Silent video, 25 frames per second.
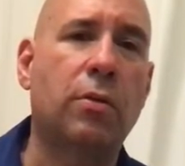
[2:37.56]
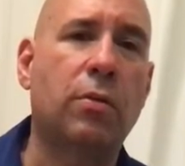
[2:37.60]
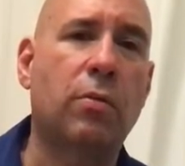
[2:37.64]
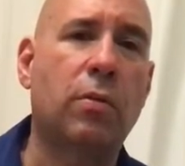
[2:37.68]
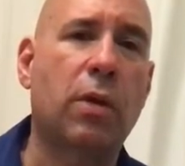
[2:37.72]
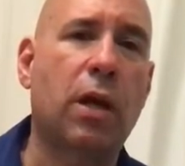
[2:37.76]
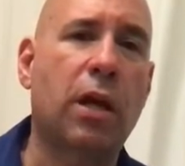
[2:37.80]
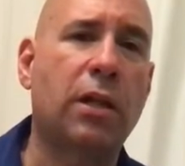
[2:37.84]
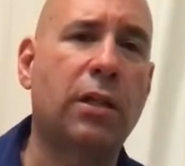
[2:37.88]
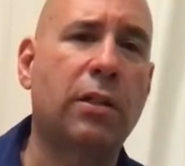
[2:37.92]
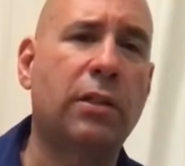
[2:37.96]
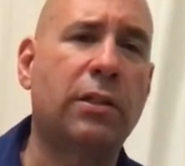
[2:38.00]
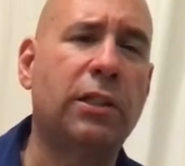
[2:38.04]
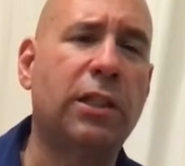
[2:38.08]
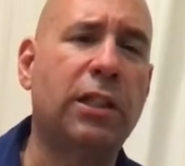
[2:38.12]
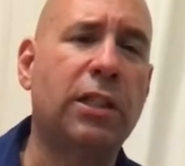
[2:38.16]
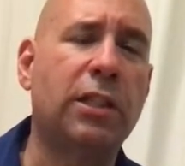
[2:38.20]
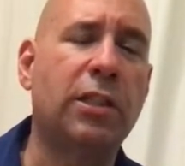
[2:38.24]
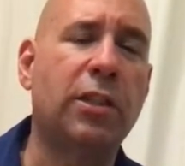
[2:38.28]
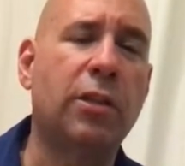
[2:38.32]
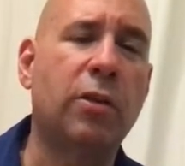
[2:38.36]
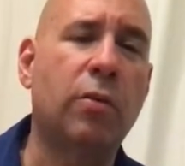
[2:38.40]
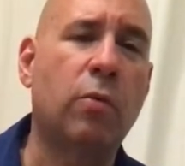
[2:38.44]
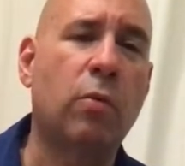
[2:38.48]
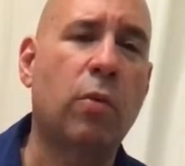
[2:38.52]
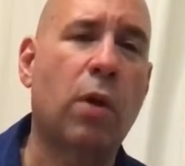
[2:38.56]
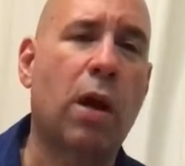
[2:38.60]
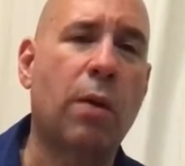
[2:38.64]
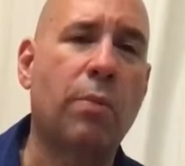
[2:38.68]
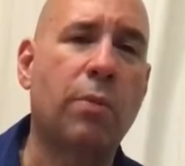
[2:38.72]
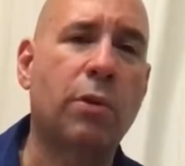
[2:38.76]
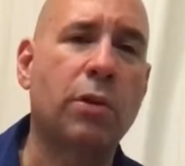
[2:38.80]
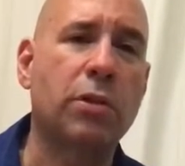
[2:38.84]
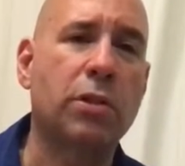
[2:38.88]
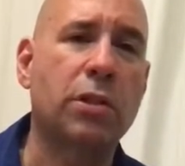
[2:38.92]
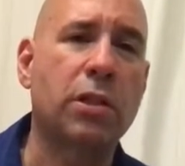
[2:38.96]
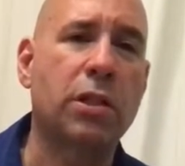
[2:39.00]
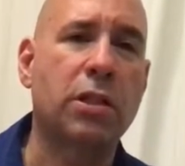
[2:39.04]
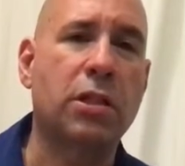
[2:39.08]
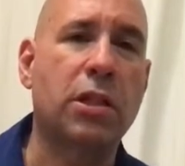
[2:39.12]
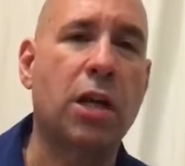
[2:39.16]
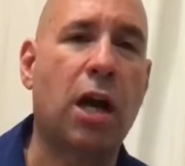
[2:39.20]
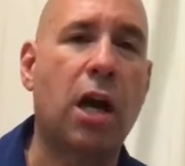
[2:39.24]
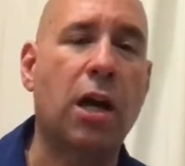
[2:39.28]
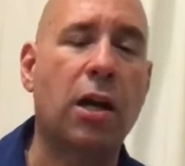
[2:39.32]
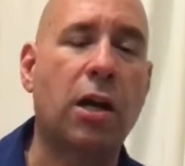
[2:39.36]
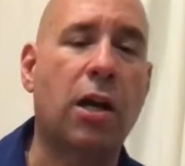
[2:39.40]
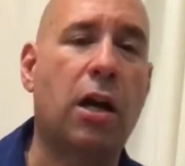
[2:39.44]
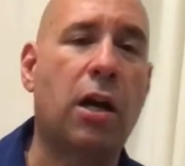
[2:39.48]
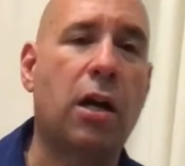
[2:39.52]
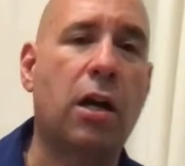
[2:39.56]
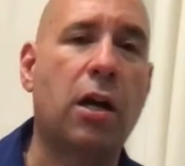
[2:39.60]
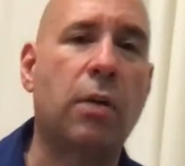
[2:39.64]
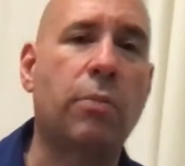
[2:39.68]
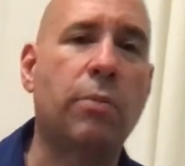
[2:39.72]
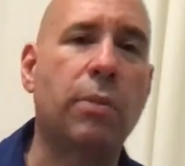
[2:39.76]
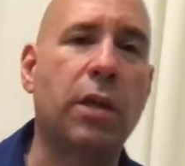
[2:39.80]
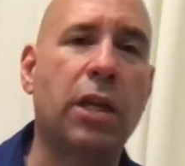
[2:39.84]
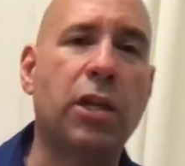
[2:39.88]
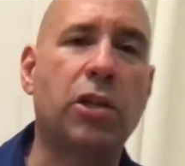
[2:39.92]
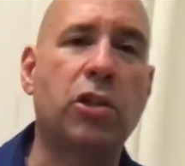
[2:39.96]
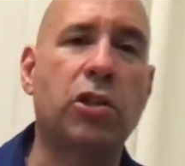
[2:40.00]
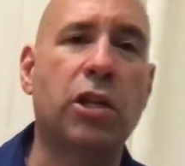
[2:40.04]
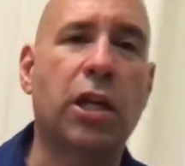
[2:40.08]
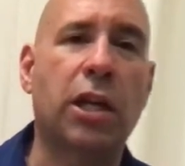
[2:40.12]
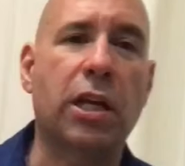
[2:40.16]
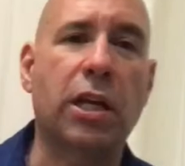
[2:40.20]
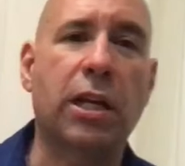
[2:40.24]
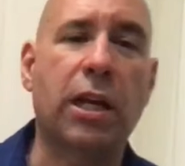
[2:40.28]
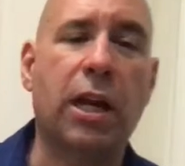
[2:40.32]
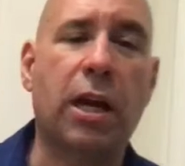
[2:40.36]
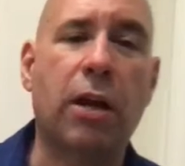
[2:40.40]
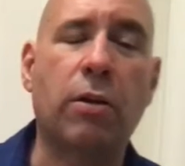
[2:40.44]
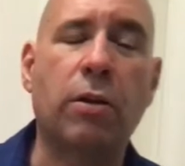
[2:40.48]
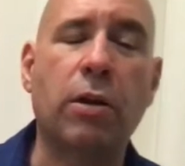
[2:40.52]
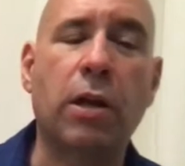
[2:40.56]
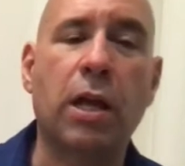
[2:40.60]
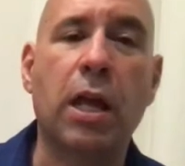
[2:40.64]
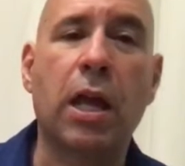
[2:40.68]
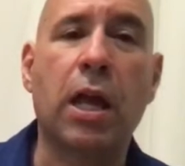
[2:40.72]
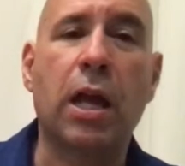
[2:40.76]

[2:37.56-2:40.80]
RobertRodneyRamos.com and check it out.